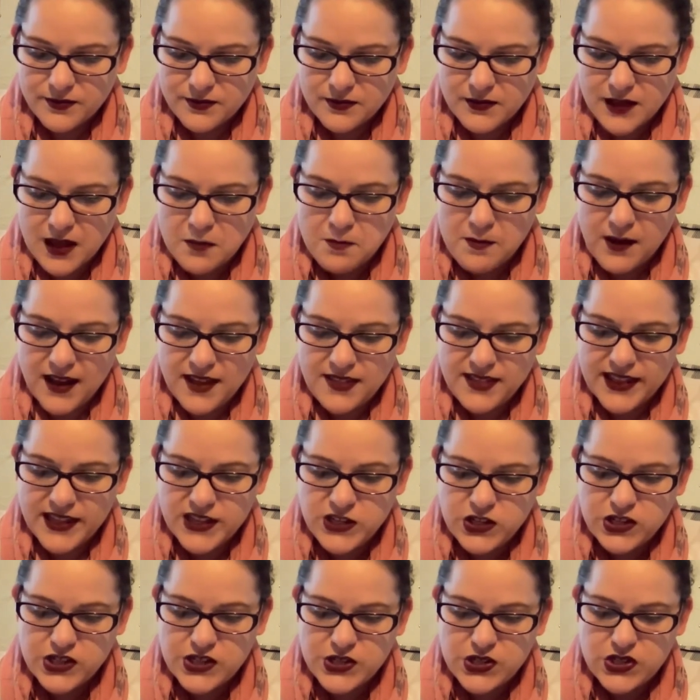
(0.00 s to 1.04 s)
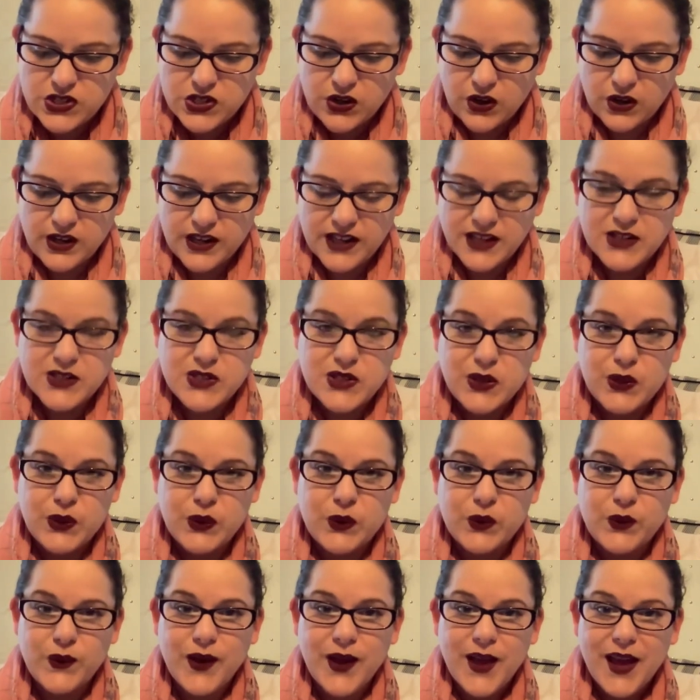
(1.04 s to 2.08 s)
And by then she's starting
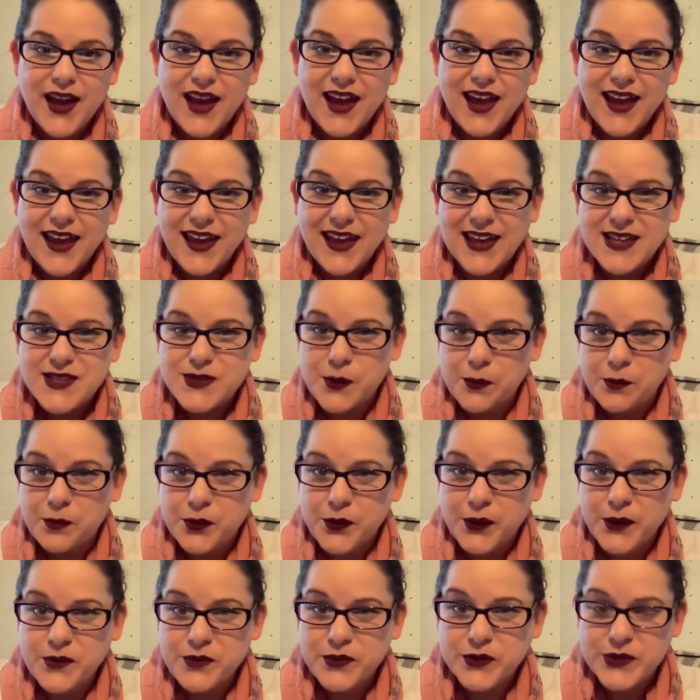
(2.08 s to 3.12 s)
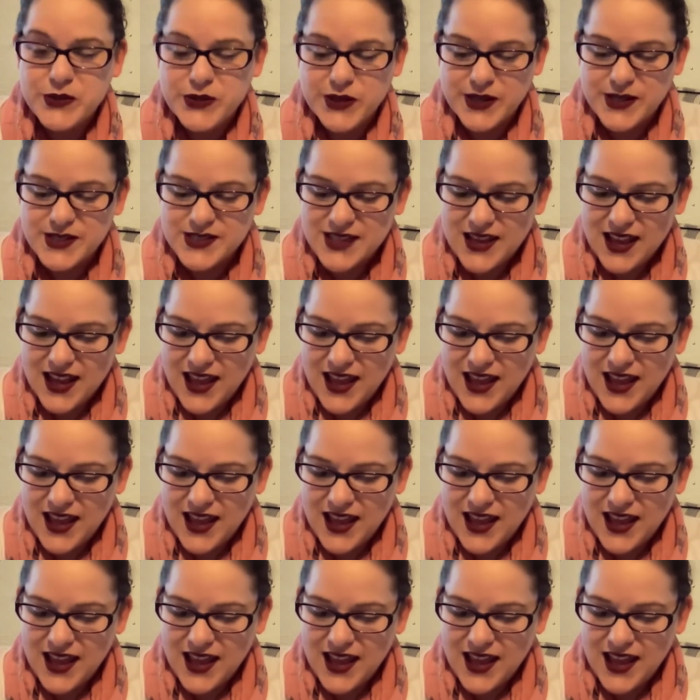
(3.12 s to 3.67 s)
to get some privileges.